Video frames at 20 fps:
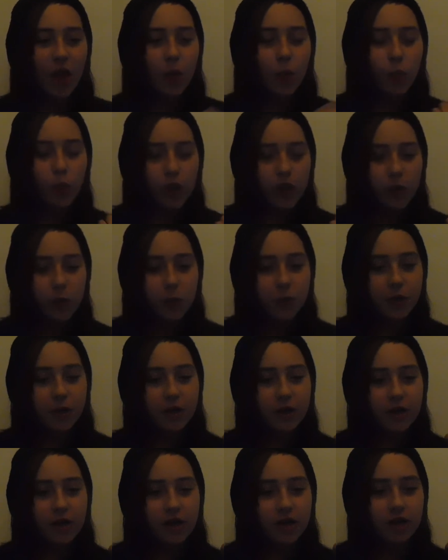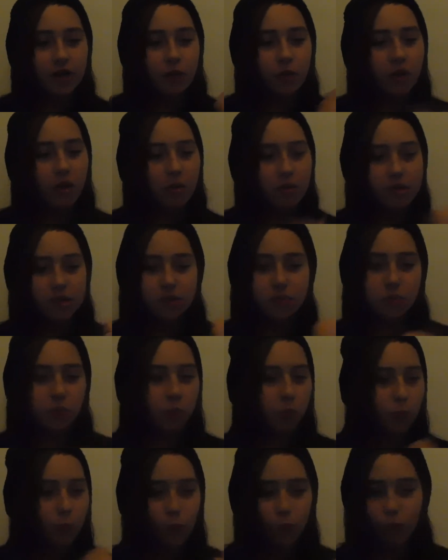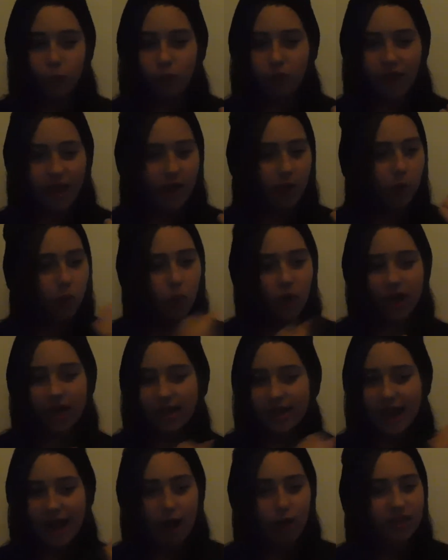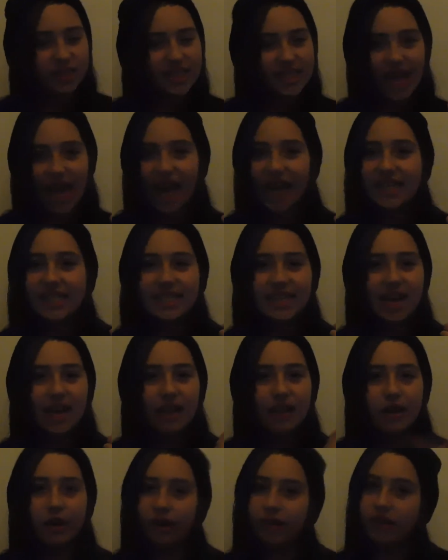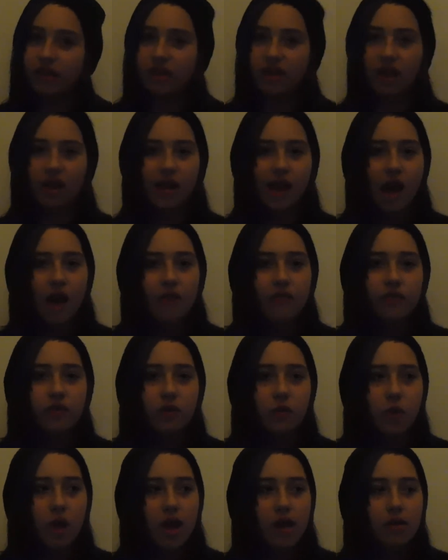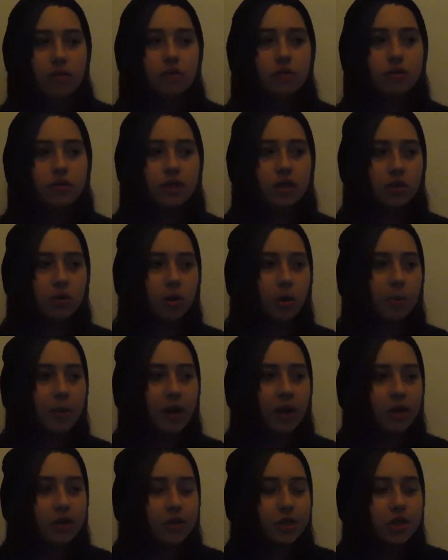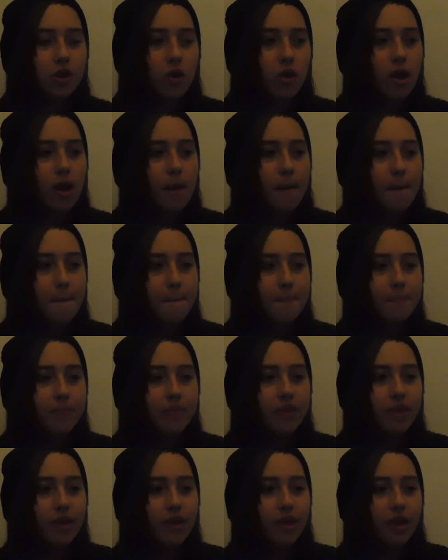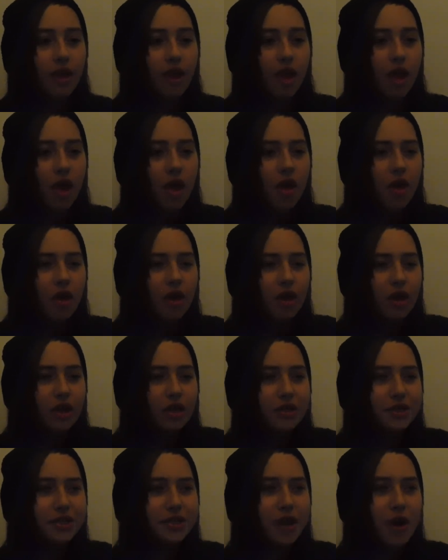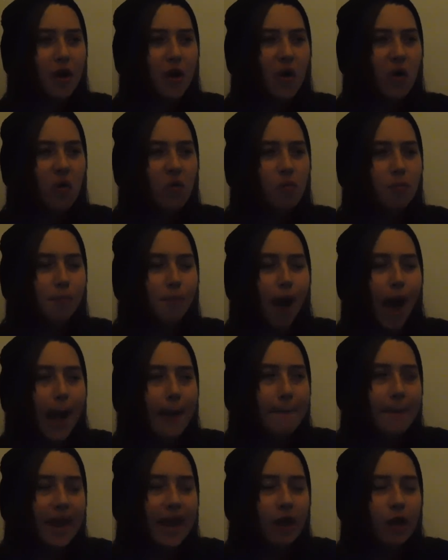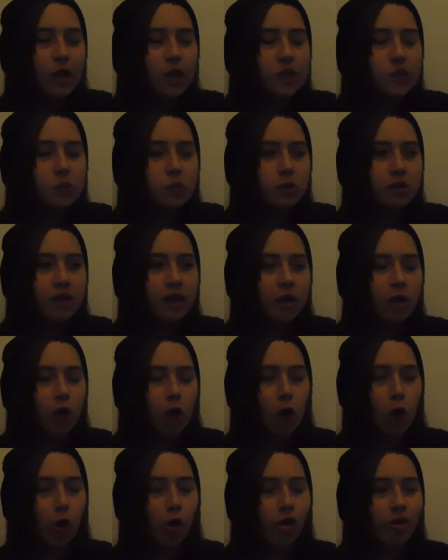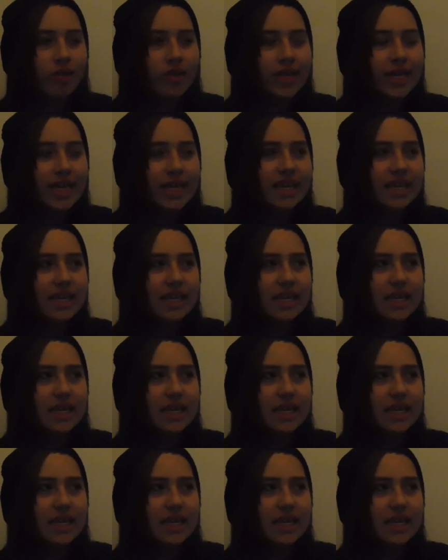we always, like, went outside together and, like, hung out for a while until our parents showed up. So, my parents were there early,